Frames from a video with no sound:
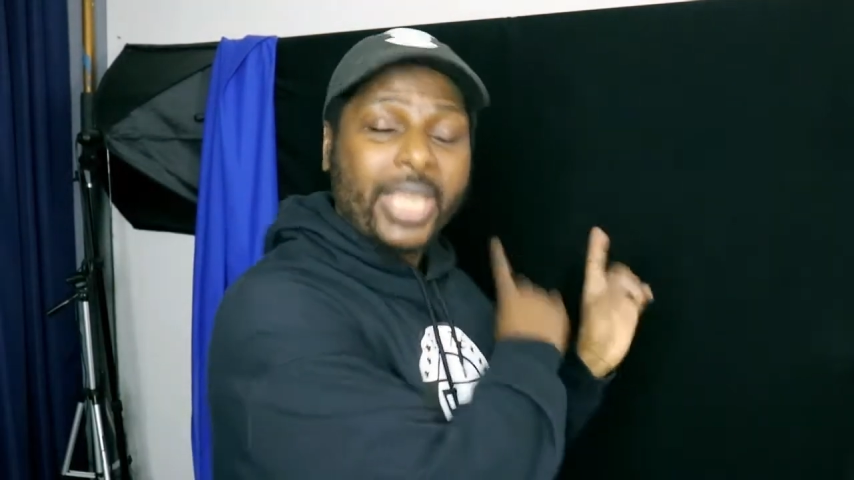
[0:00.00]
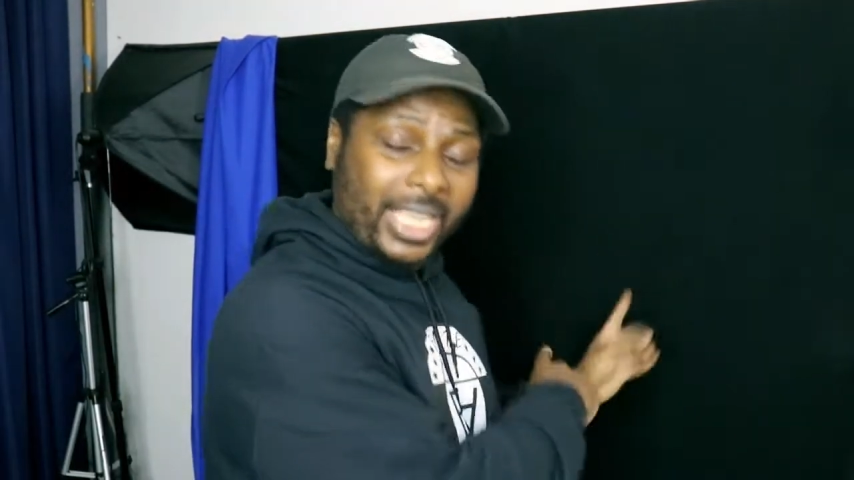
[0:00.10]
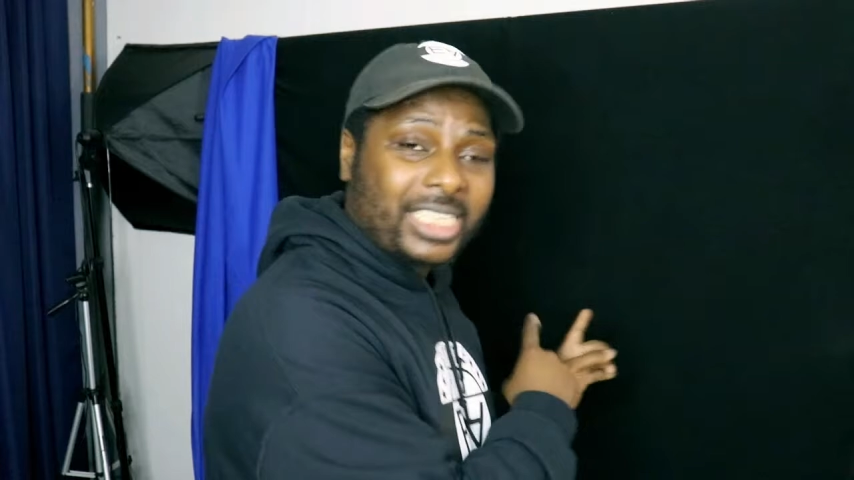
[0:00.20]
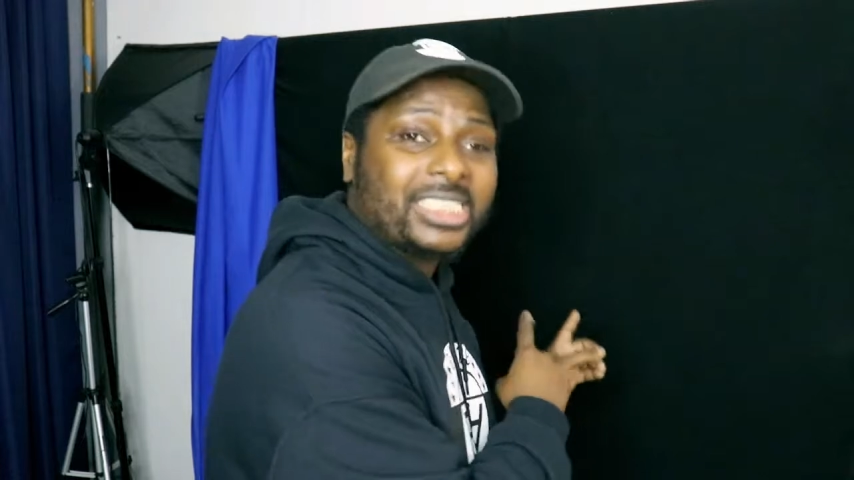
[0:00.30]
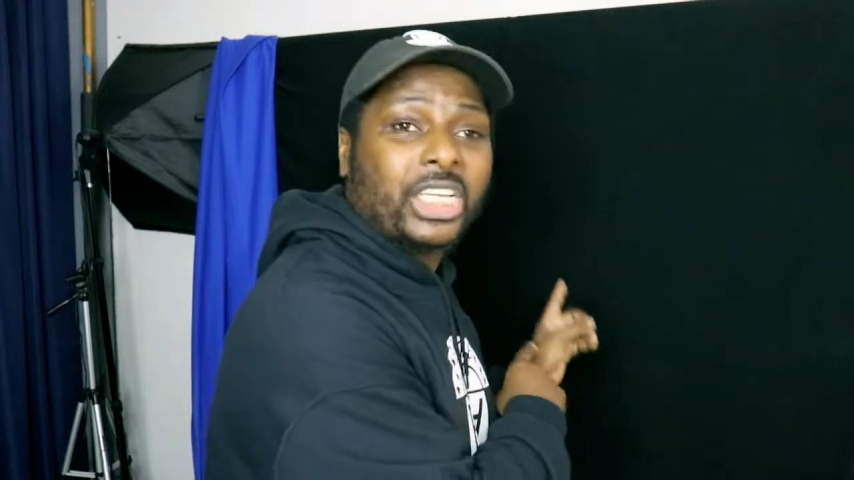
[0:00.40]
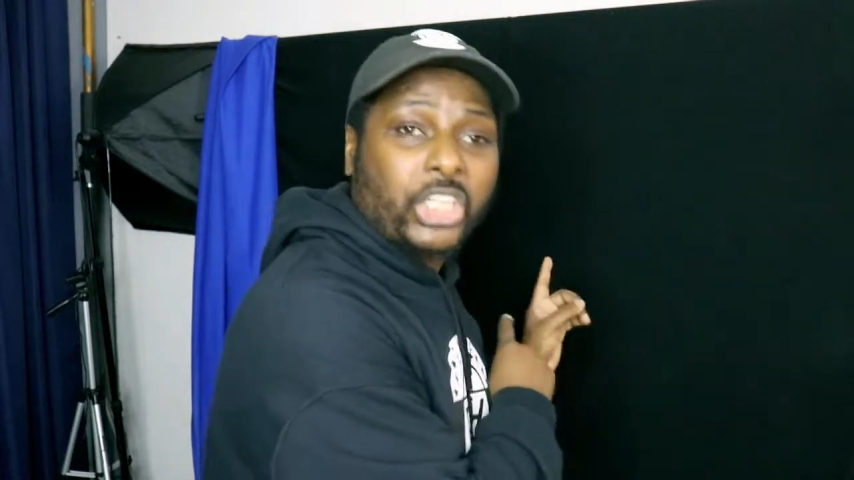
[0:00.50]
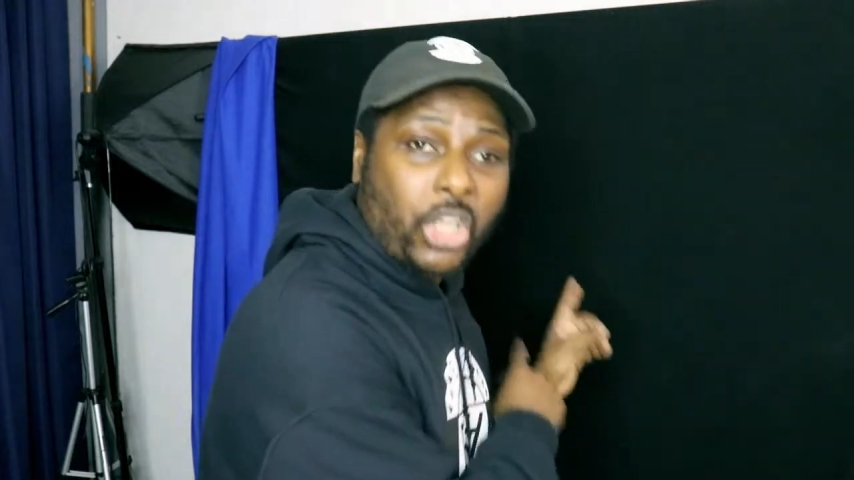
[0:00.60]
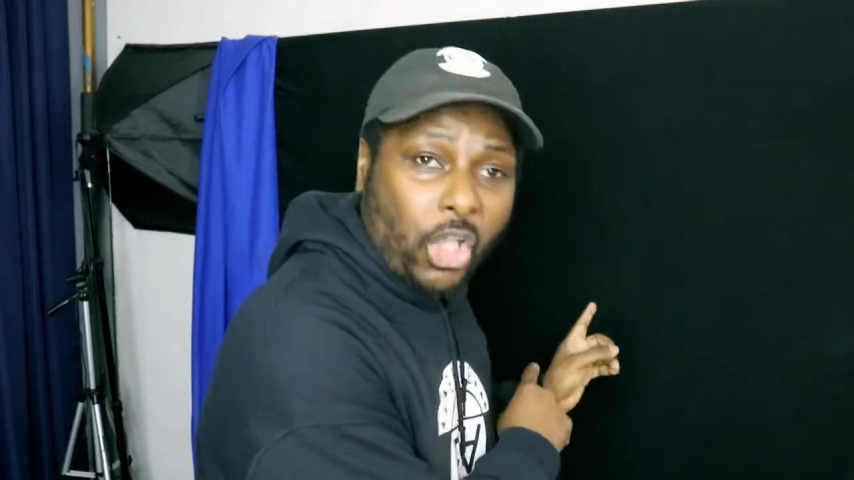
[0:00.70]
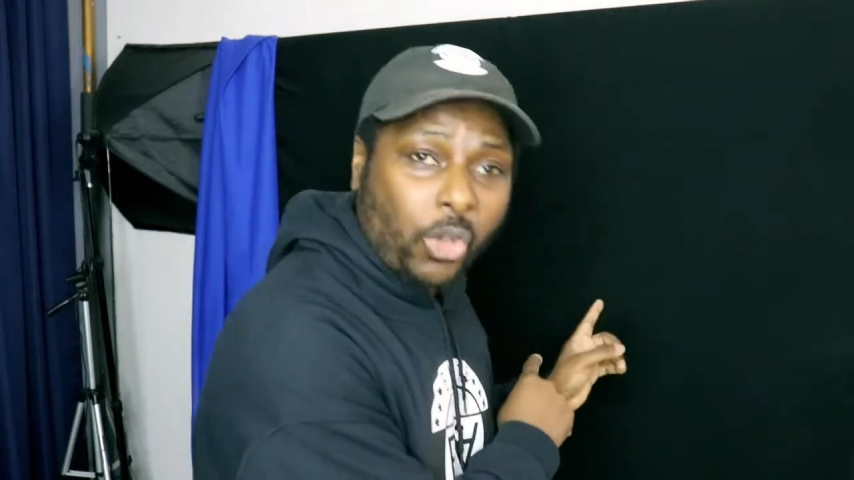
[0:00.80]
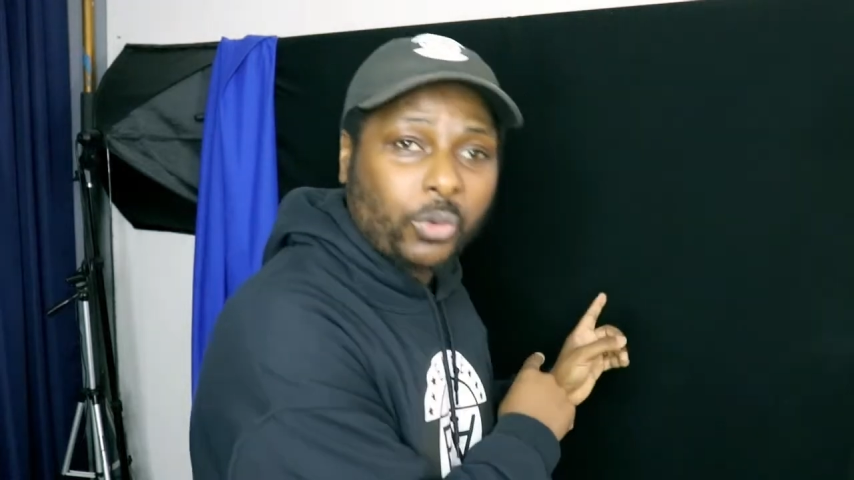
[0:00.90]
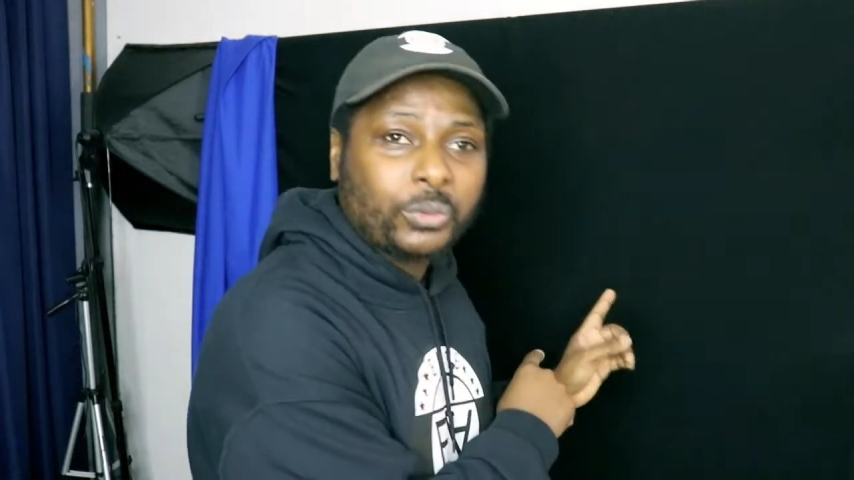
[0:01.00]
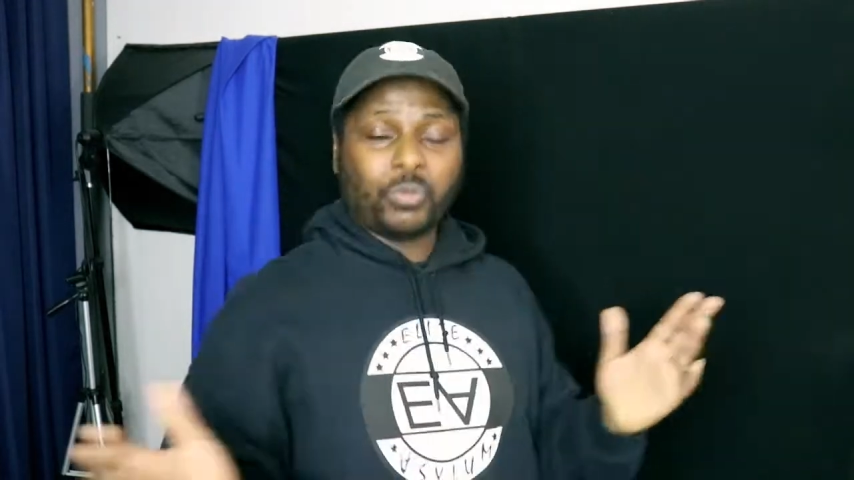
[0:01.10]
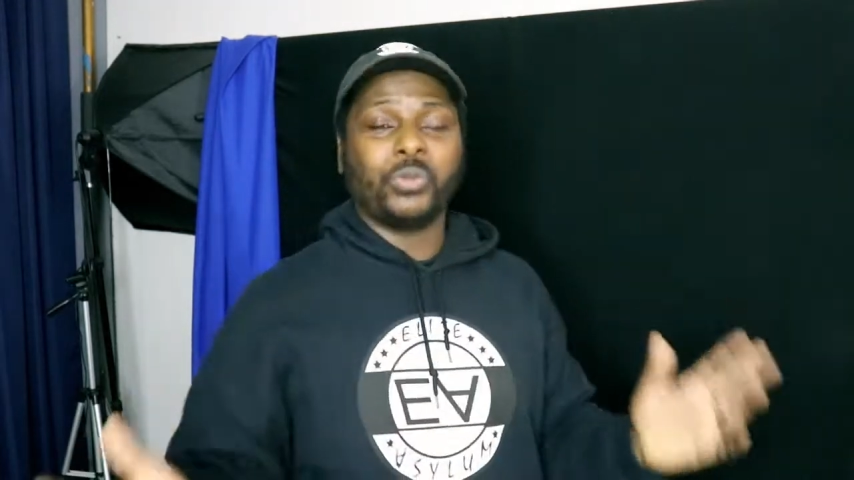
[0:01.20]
days ago.